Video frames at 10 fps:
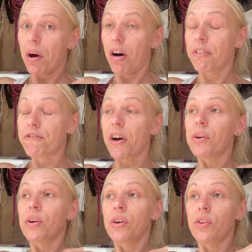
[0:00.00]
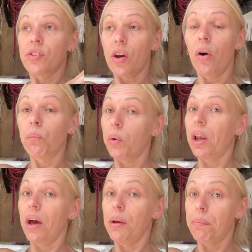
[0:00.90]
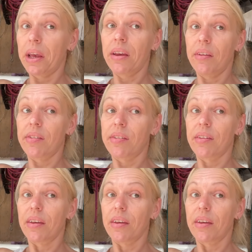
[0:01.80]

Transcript: our focus on Willow because